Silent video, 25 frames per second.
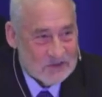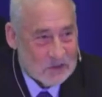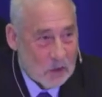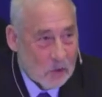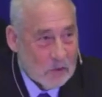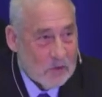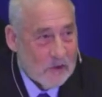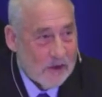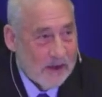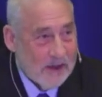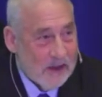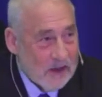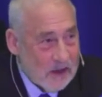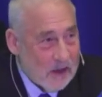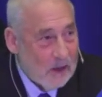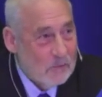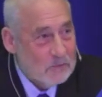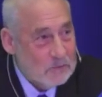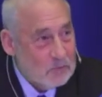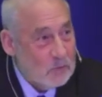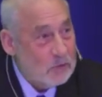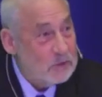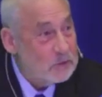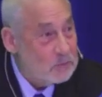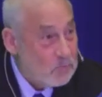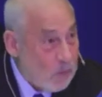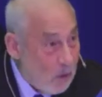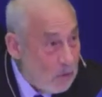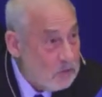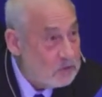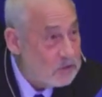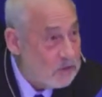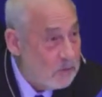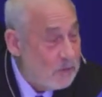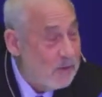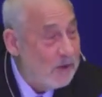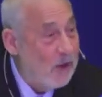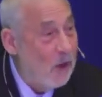and so the incomes were
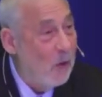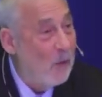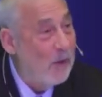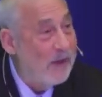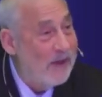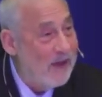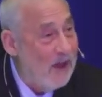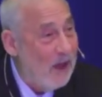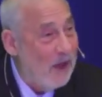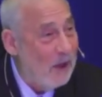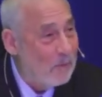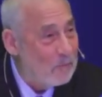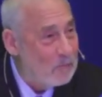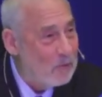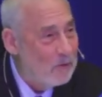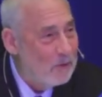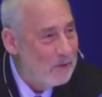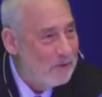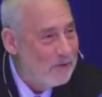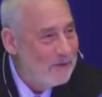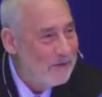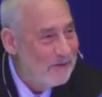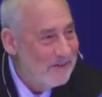supposed to be going up.